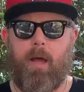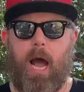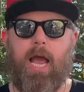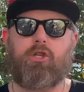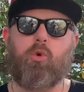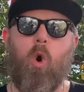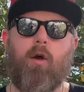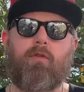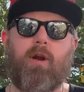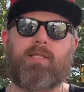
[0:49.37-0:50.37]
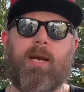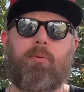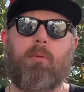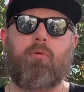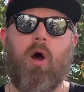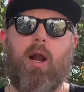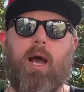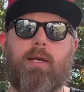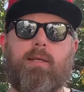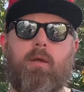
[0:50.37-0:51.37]
I do offer a separate
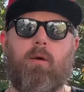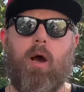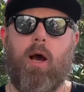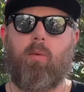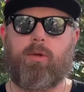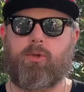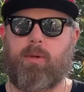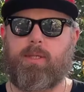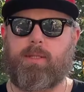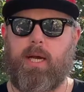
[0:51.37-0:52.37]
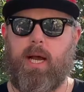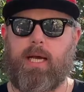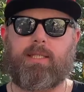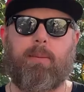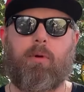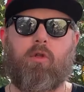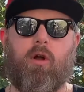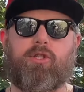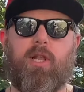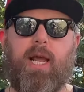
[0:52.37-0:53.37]
product, which was a separate
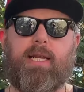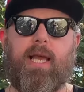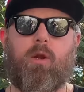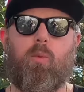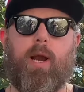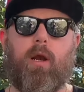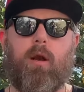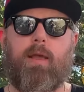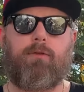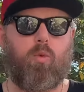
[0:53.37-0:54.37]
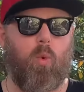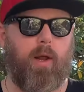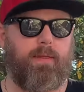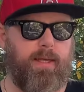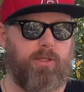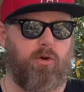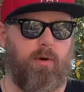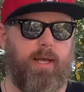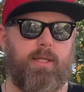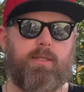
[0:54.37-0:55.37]
launch that I did, where if you want these
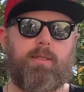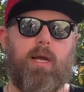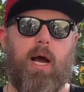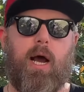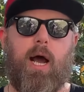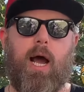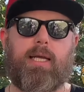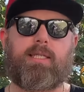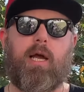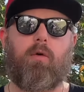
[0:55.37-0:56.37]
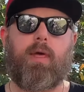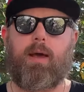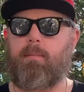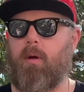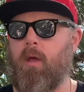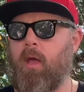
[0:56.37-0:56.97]
grids, I sell them,